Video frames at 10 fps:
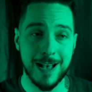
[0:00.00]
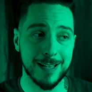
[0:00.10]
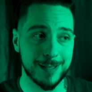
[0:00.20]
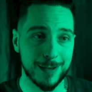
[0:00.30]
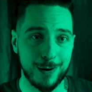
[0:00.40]

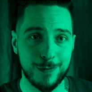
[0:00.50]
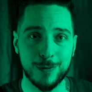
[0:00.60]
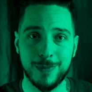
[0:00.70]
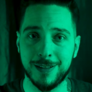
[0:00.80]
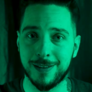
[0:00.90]
as the
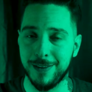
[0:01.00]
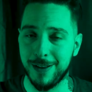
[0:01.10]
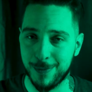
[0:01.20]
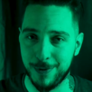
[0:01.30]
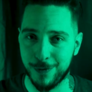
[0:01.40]
government and
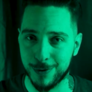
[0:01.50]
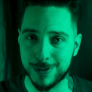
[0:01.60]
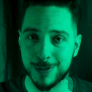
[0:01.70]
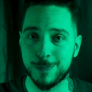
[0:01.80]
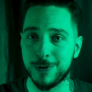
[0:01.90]
army
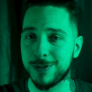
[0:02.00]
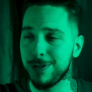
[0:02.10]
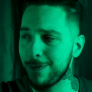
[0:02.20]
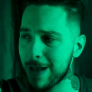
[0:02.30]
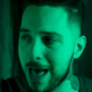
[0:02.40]
forces
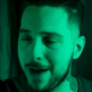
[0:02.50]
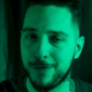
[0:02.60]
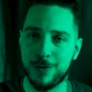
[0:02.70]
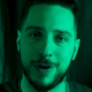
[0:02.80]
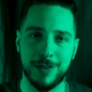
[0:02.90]
perceive
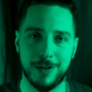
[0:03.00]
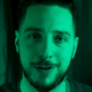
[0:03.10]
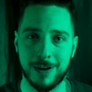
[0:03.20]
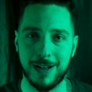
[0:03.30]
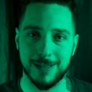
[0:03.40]
everyone
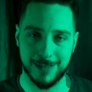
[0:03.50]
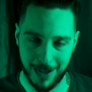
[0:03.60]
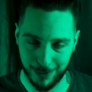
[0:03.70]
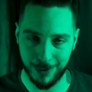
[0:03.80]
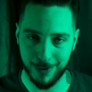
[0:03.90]
there as
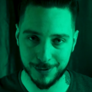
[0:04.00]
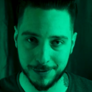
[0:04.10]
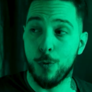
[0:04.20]
outlaws.